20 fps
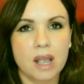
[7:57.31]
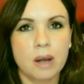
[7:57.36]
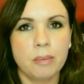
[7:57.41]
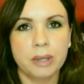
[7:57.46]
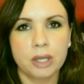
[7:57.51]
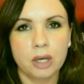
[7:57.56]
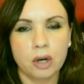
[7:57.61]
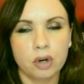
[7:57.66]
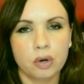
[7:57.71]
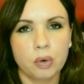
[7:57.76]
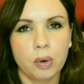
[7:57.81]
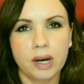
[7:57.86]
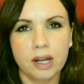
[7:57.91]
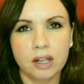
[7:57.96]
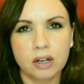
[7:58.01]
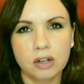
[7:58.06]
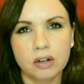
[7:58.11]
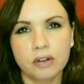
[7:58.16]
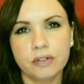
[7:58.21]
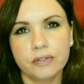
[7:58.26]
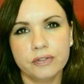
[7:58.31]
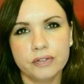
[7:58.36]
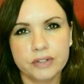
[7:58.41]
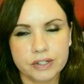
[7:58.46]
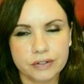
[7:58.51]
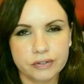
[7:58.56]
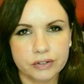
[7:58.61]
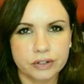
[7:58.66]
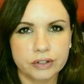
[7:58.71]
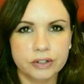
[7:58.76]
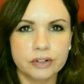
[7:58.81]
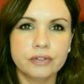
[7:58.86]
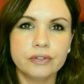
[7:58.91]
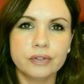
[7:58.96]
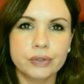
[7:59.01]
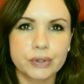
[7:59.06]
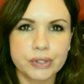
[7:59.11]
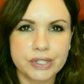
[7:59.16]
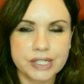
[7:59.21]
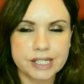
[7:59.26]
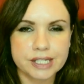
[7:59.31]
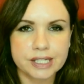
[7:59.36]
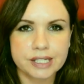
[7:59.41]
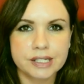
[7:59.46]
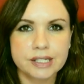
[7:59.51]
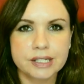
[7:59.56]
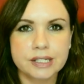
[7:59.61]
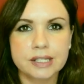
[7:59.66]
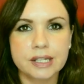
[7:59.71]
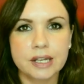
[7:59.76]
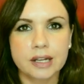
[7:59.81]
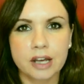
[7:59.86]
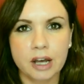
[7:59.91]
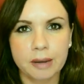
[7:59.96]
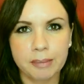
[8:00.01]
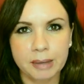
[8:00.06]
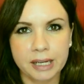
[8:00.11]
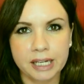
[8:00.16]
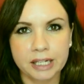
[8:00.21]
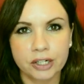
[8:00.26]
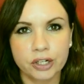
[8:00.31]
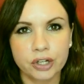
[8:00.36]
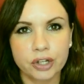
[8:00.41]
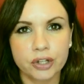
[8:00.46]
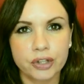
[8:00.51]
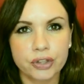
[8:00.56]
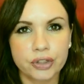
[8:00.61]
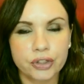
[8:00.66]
and we got quite a lot of different voices coming